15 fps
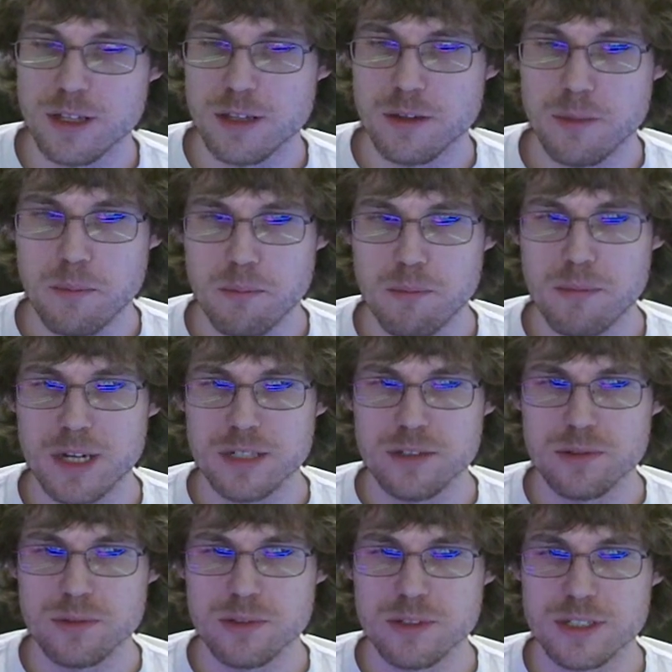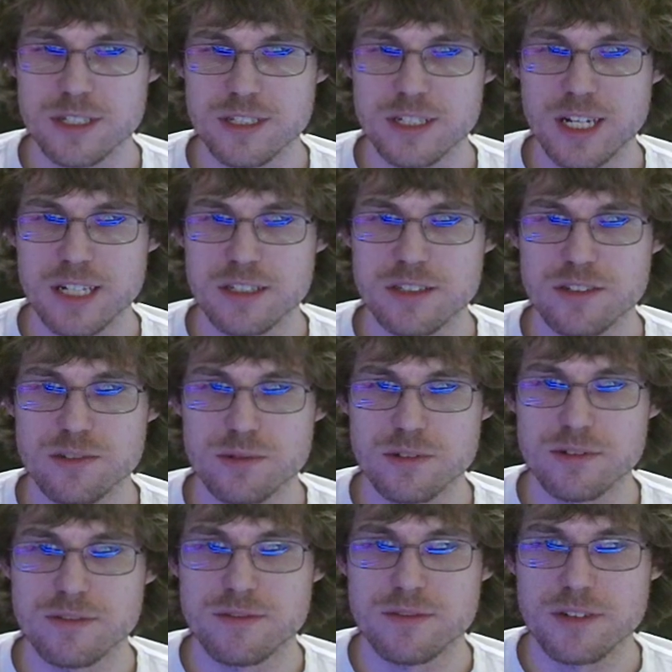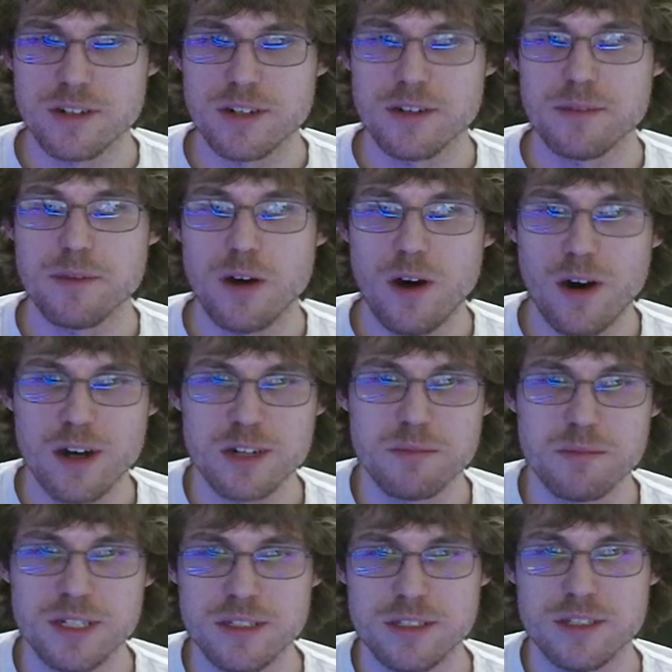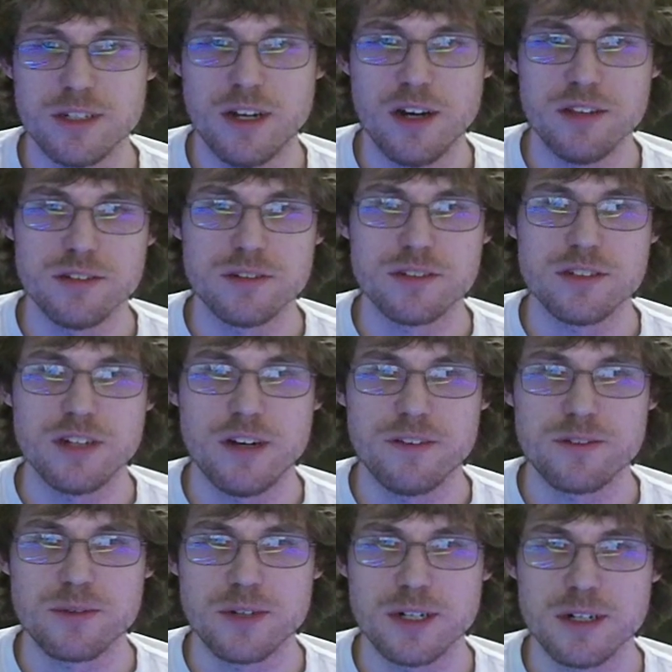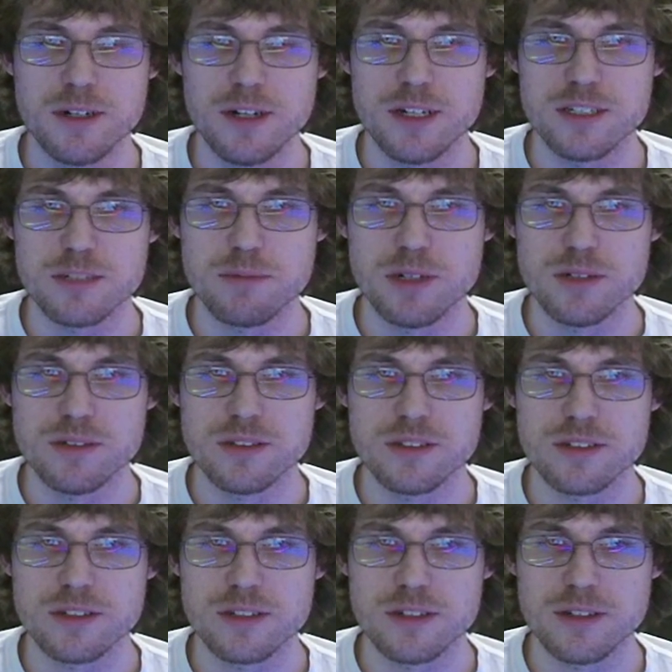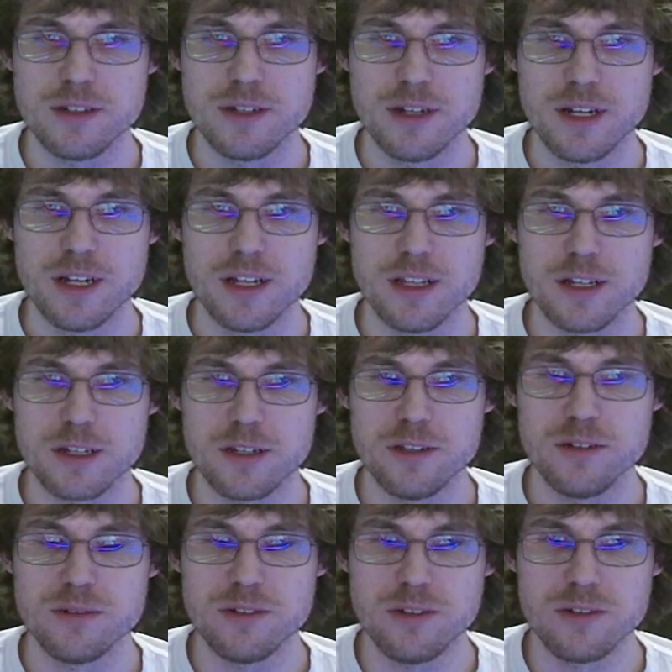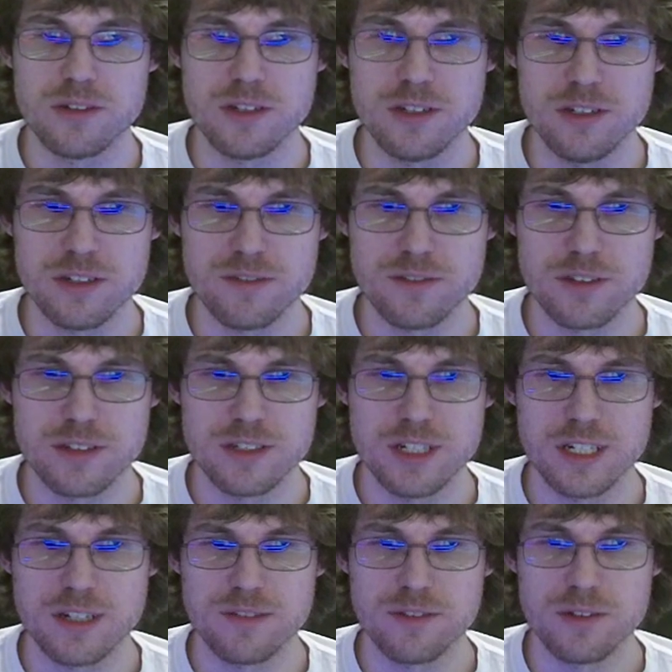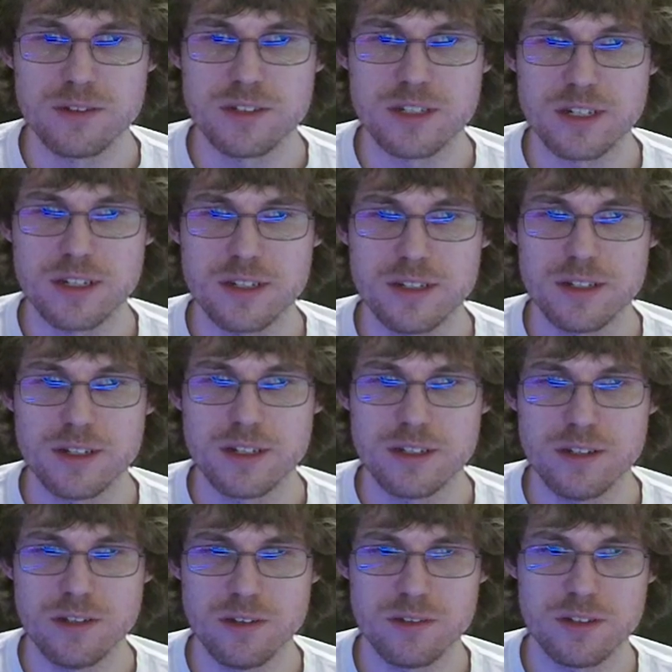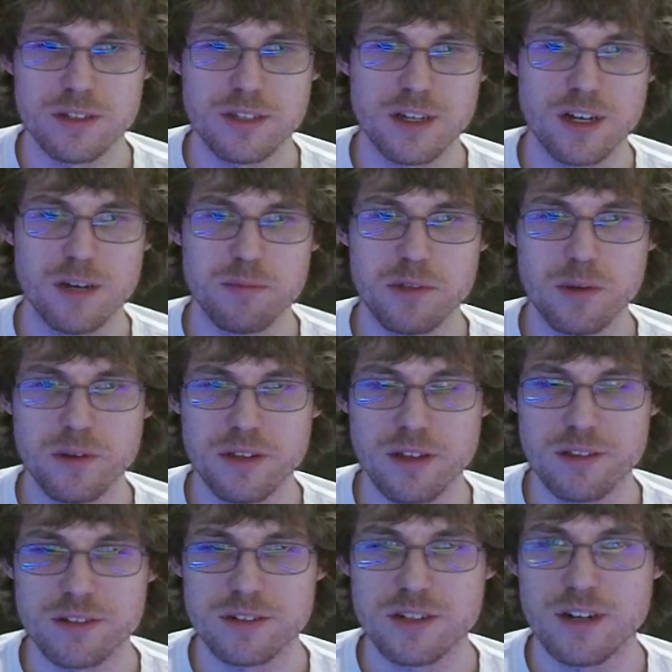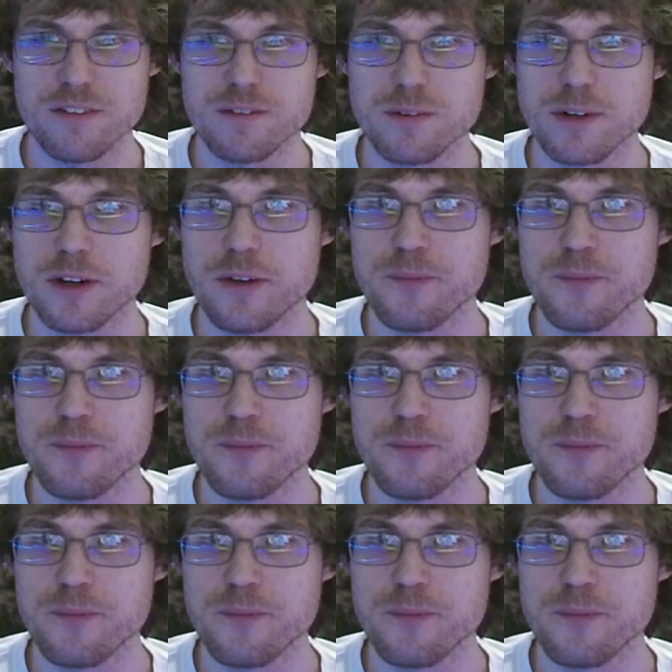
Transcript: my tool is designed to sort of augment other software, as opposed to, like, you don't use it just for the sake of using it. You use it to help you with other software.